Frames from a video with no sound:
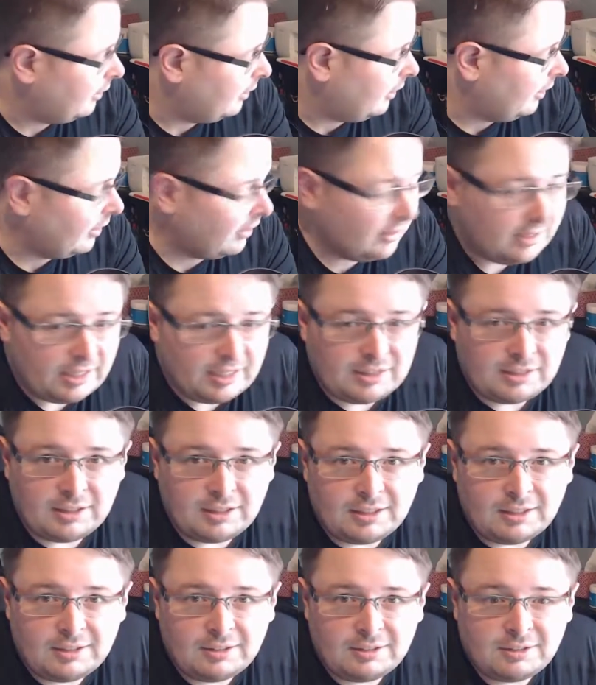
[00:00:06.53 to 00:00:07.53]
And Daisy.
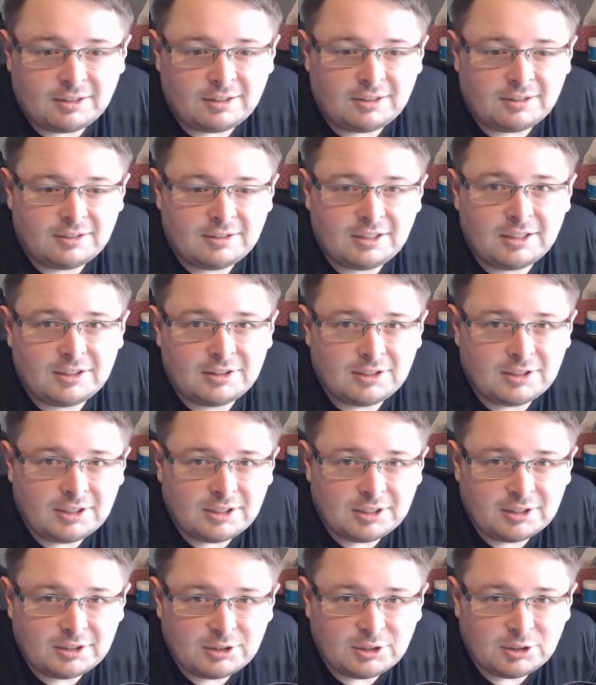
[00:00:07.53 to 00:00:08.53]
Daisy's
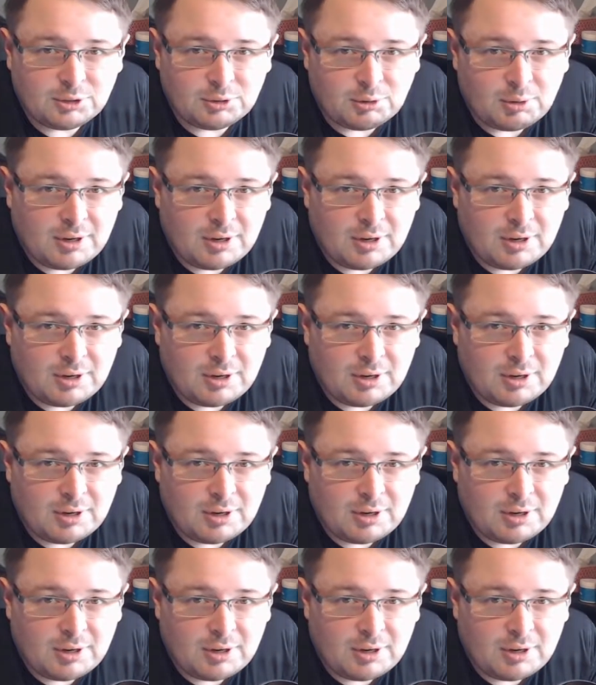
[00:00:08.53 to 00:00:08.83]
here too.